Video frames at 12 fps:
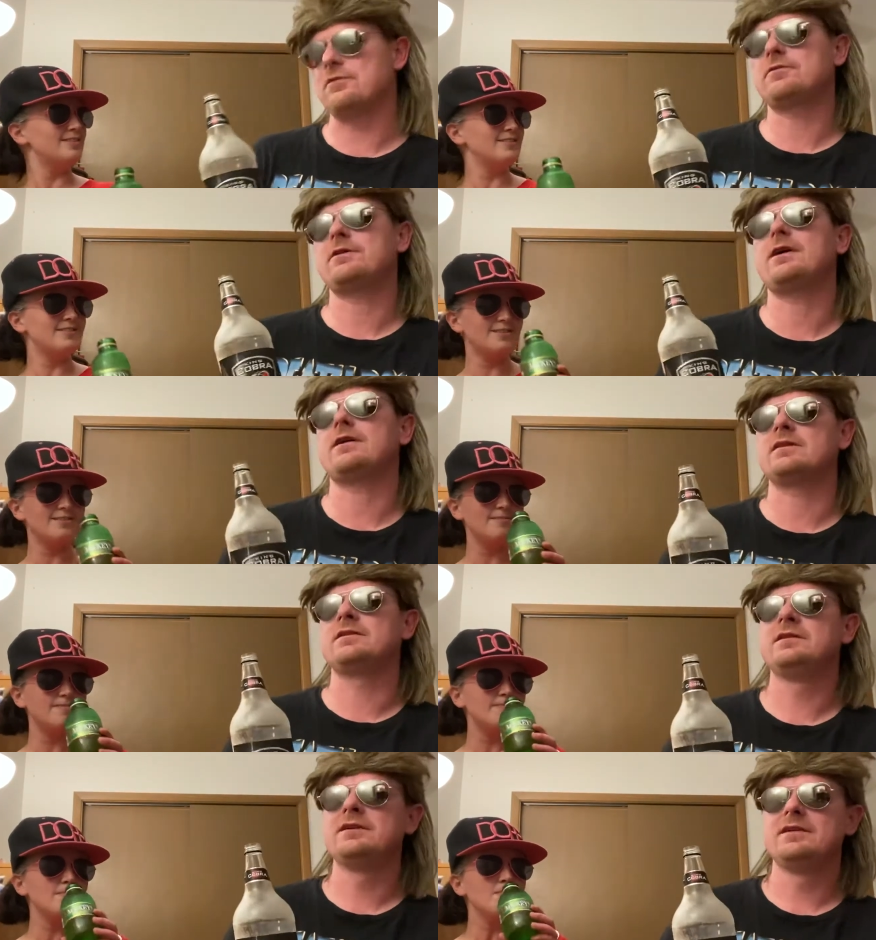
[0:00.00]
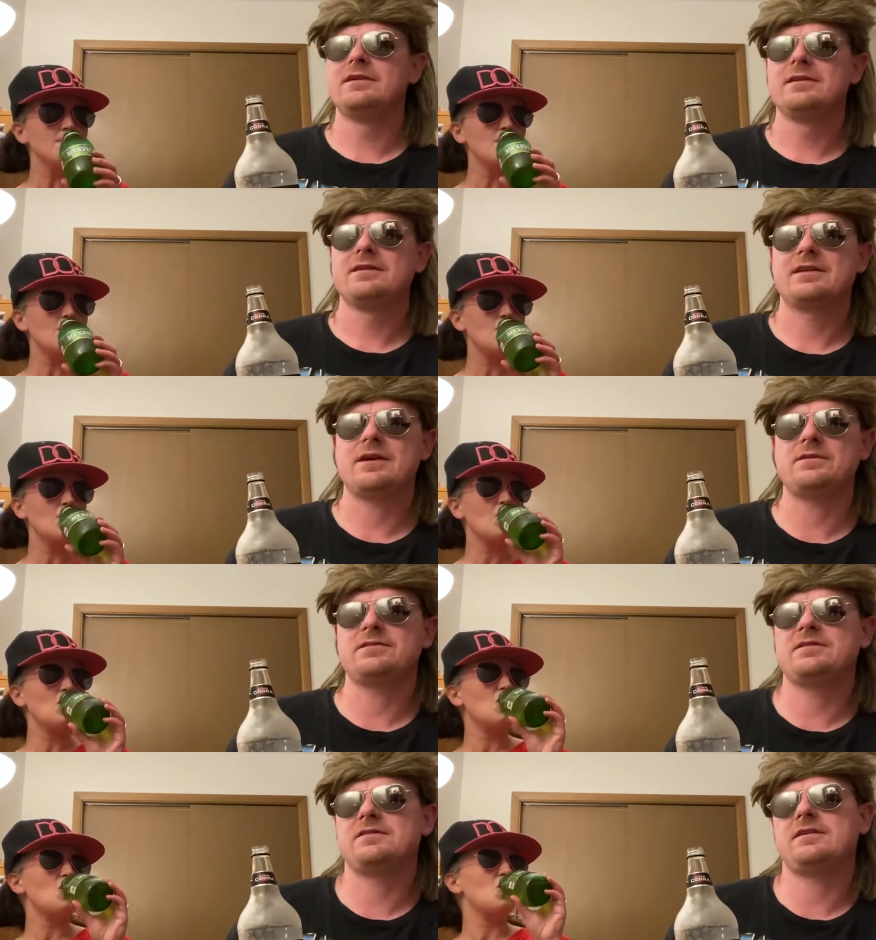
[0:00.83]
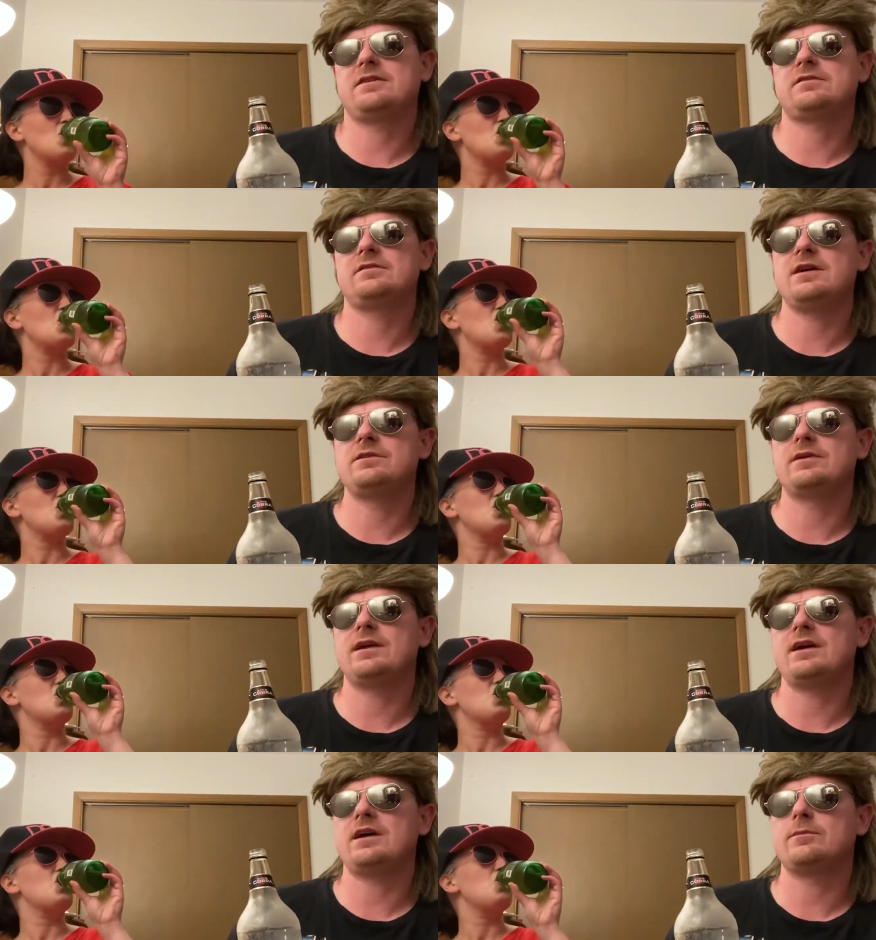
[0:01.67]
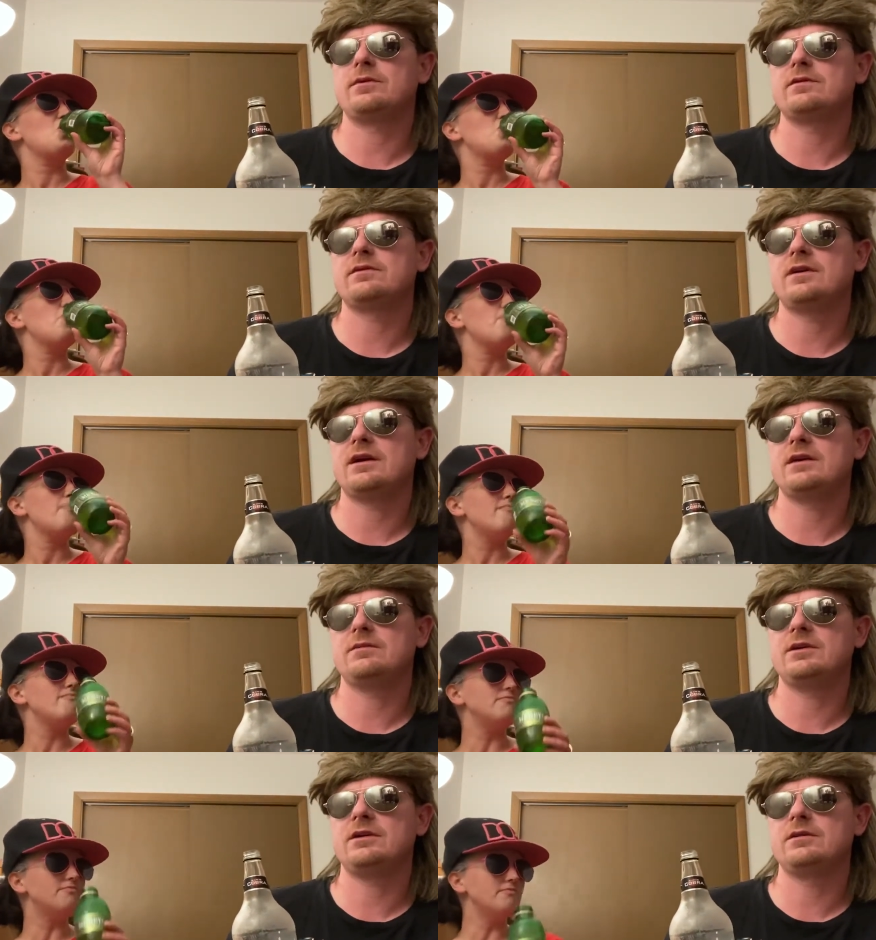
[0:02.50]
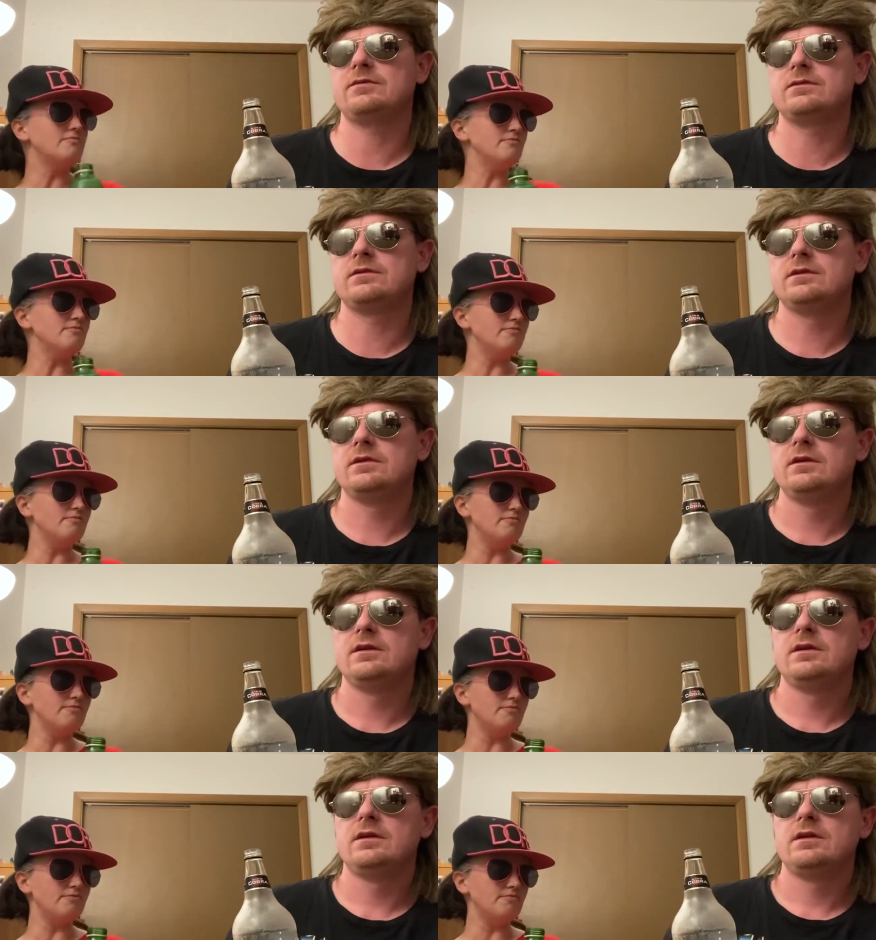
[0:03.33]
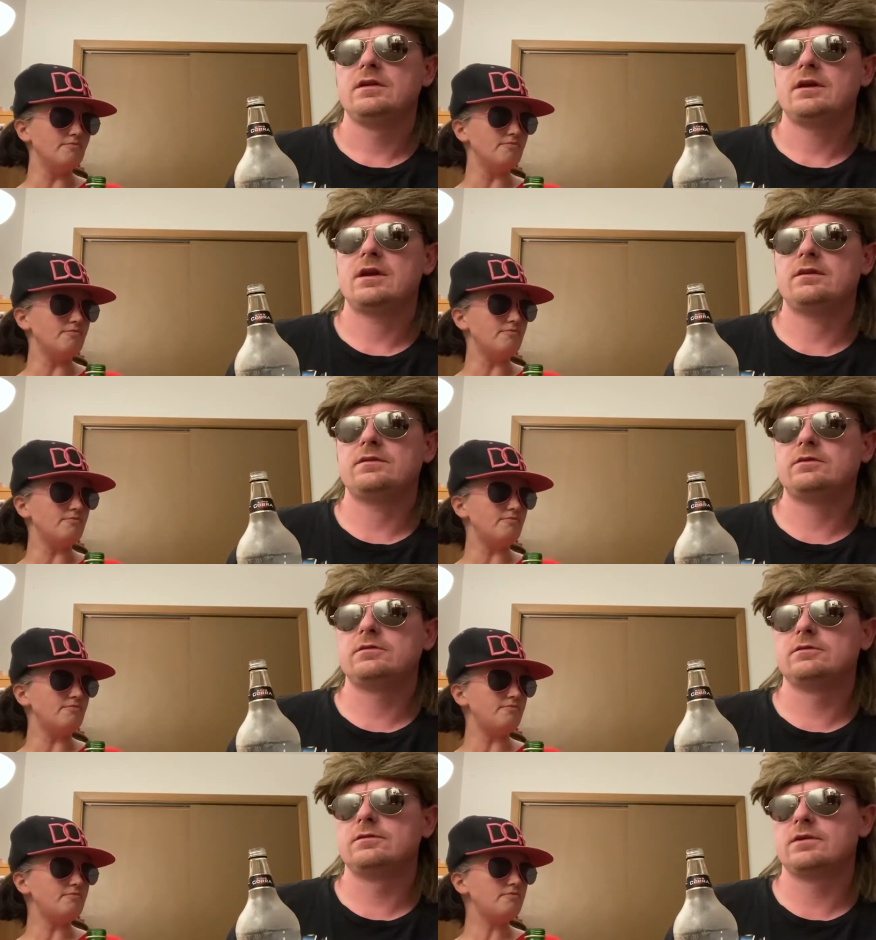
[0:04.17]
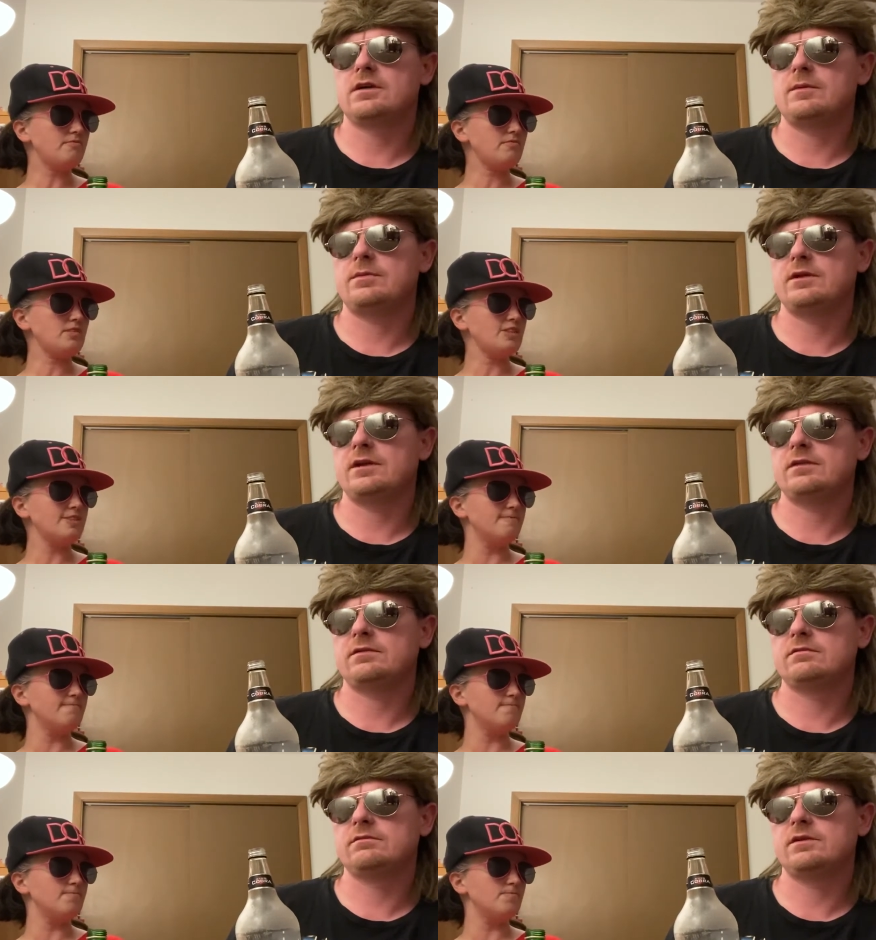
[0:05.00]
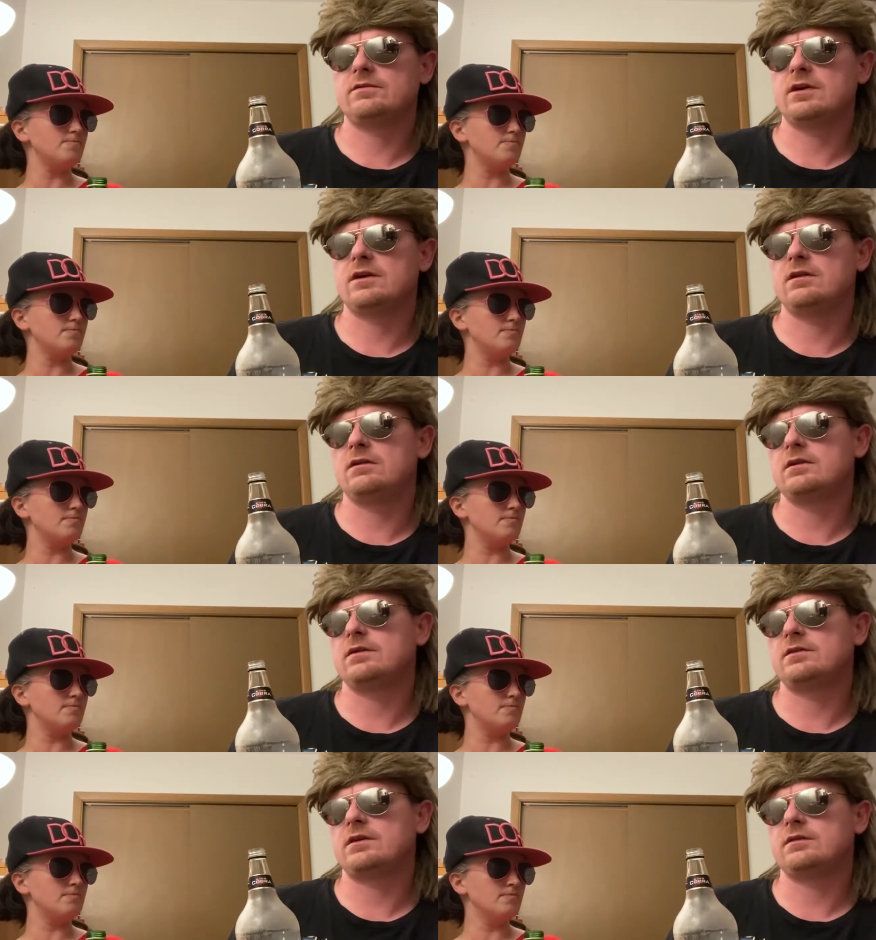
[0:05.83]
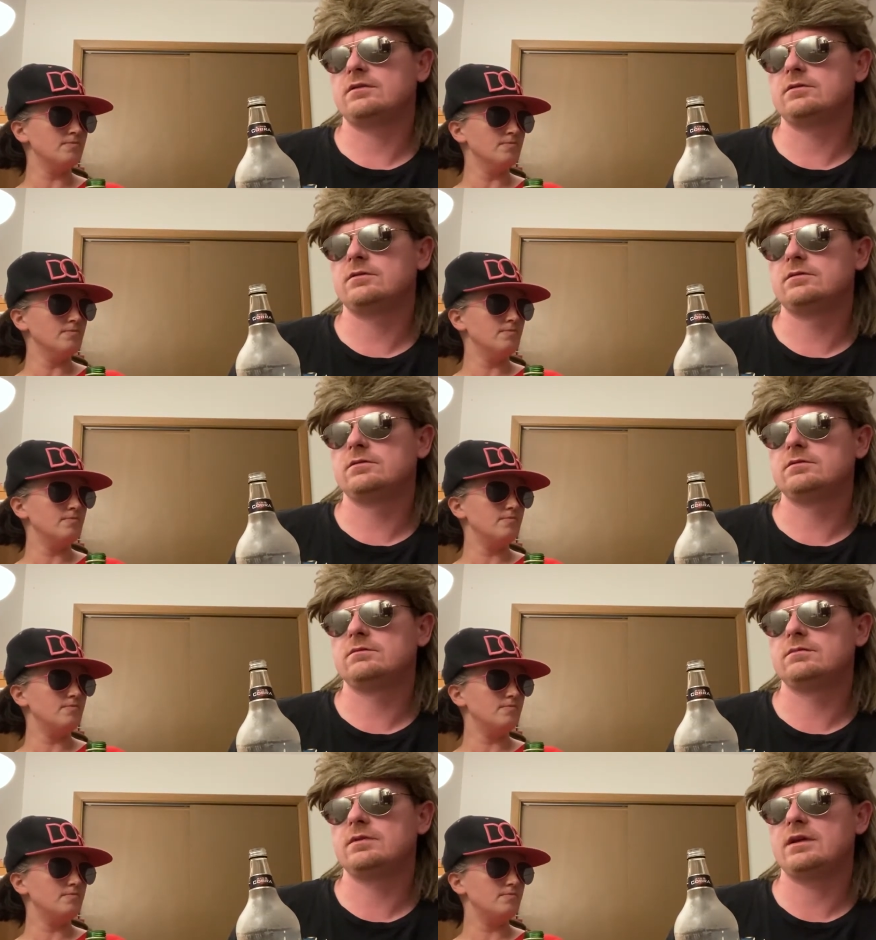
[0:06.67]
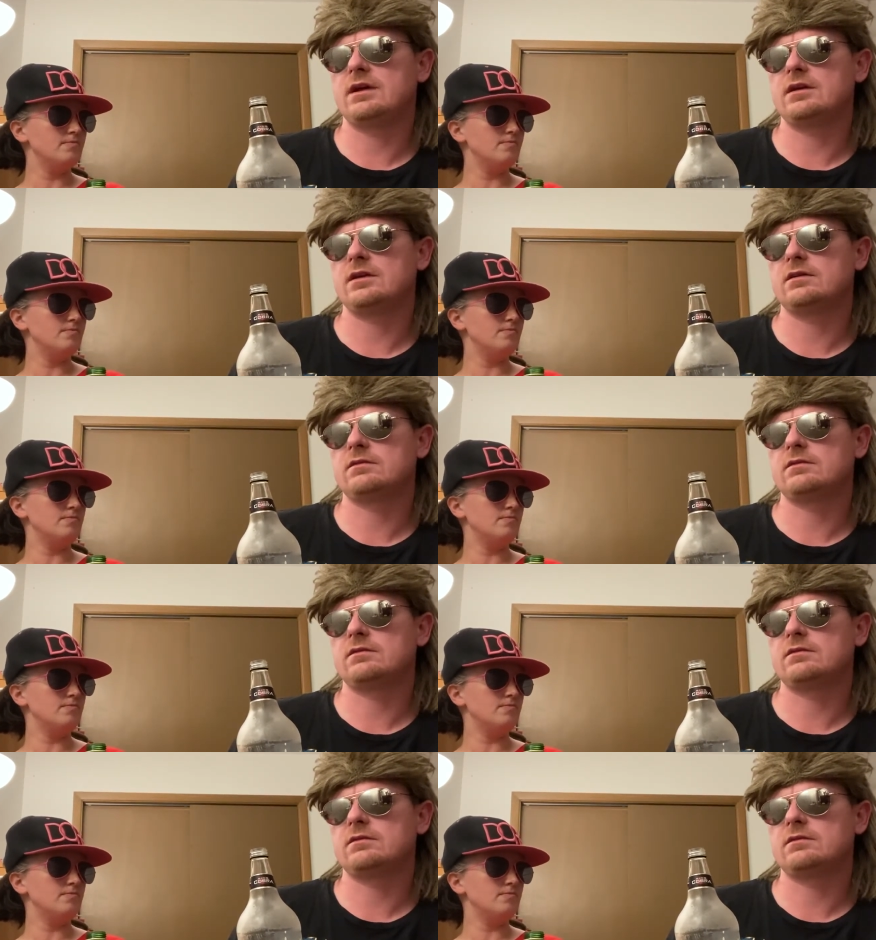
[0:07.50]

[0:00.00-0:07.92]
Speaker 1: fuck. I was in sixth grade when that happened, so I had to be off out of school for a couple days. I forget how long I was out of school. Then I had to